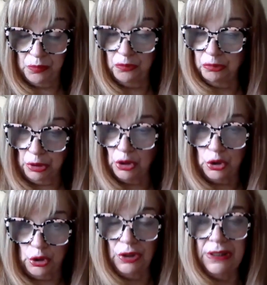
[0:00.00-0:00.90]
real
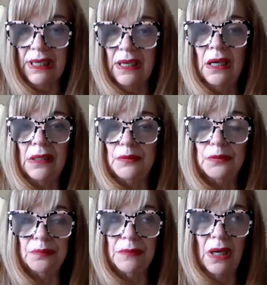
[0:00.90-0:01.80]
good
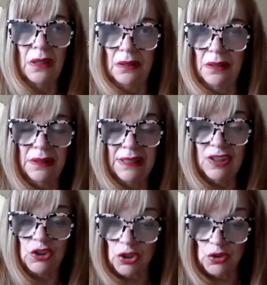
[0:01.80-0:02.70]

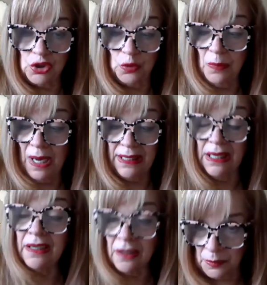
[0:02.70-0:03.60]
addition to my
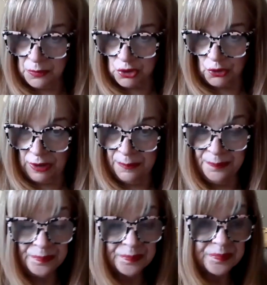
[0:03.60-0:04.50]
income stream.
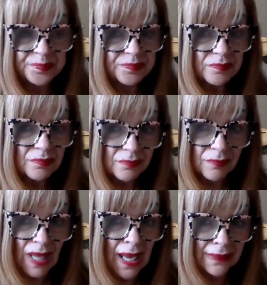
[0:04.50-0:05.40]

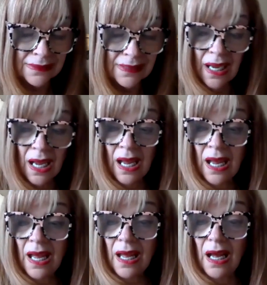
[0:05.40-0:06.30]
And
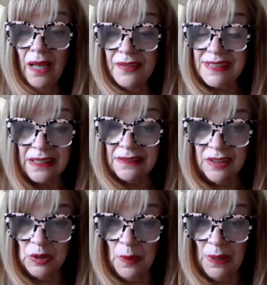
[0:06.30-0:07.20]
the second
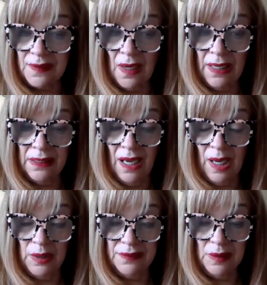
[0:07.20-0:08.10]
thing was
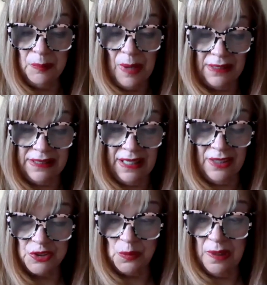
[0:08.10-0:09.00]
I did a
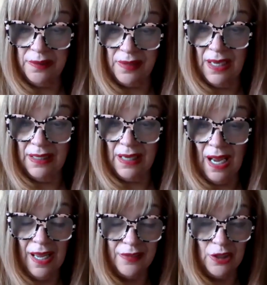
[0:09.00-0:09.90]
podcast with a
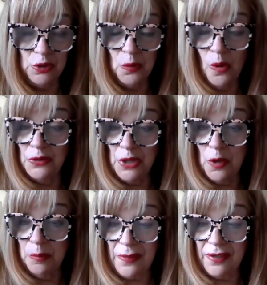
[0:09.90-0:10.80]
guy that you all know
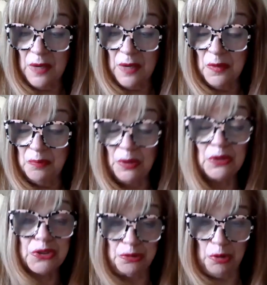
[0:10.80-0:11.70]
by the name of Bill
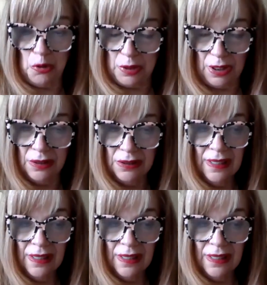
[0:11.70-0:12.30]
Soroka.